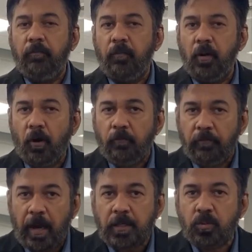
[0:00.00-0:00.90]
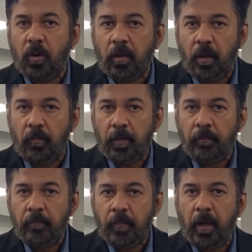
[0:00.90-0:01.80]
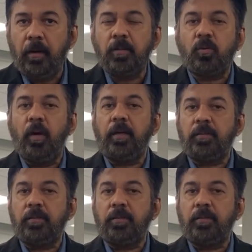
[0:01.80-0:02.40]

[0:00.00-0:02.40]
have a lot of facts to uncover and it is quite